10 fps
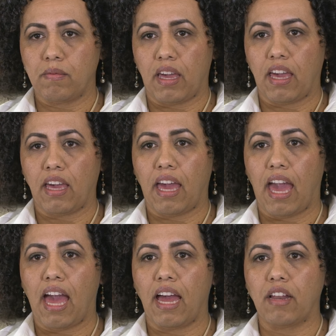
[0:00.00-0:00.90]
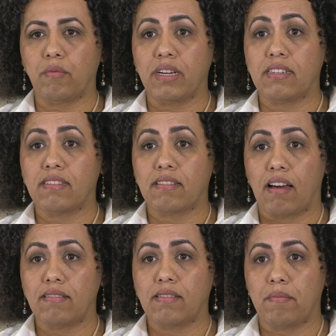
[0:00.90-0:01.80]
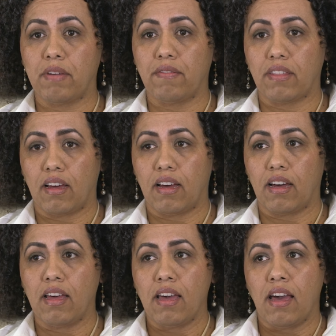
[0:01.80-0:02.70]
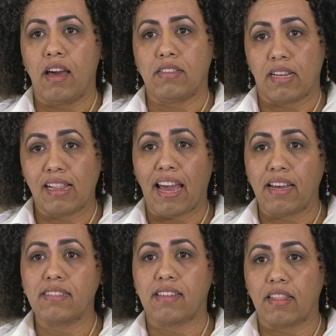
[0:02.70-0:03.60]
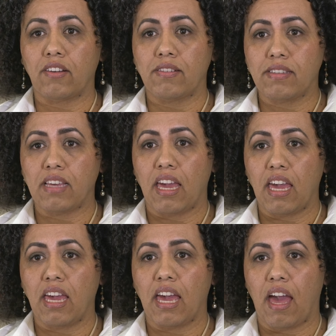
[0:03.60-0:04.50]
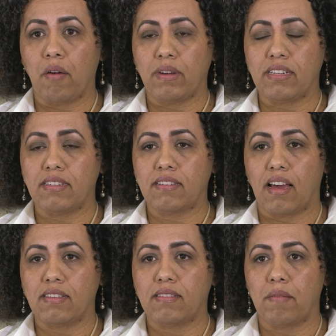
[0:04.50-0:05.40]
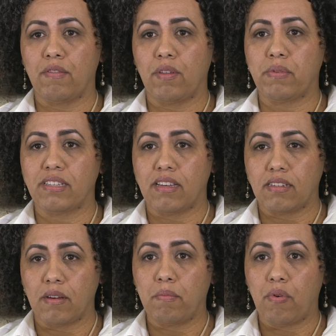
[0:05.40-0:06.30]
week and we discuss some of the clients that they're seeing and we discuss some of the presenting